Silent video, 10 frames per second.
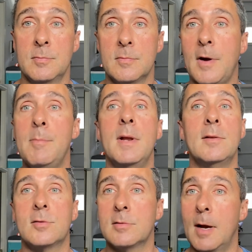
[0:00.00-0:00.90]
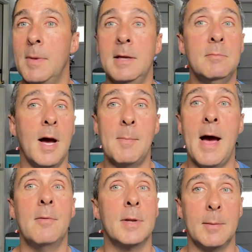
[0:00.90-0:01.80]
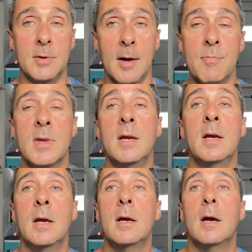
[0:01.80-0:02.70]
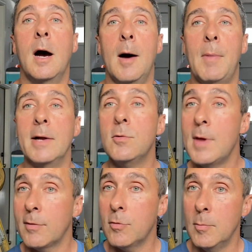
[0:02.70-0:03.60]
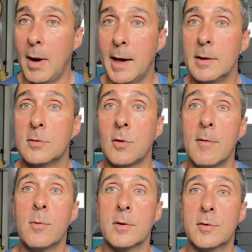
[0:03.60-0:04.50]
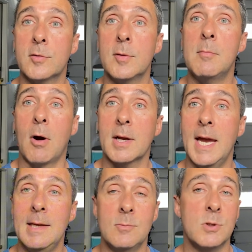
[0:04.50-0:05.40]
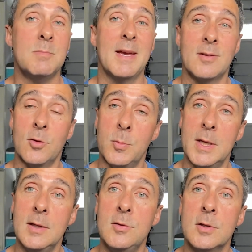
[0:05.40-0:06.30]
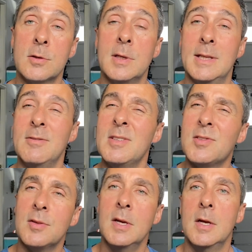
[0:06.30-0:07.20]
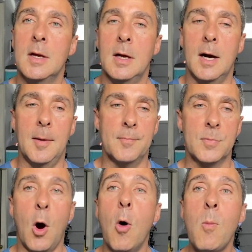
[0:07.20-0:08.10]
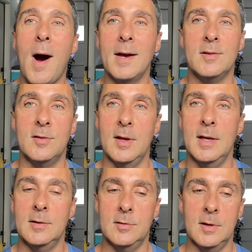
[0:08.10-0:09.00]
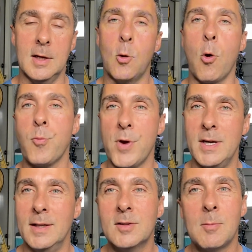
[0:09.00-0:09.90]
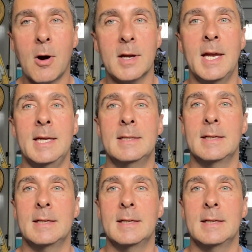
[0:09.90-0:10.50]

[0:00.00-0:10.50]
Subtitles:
5 minutes, I'm in, I'm out, and I'm done. I do that through my software system, Markate, which makes it a little bit easier. And there is, HomeWise is incorporated into Markate.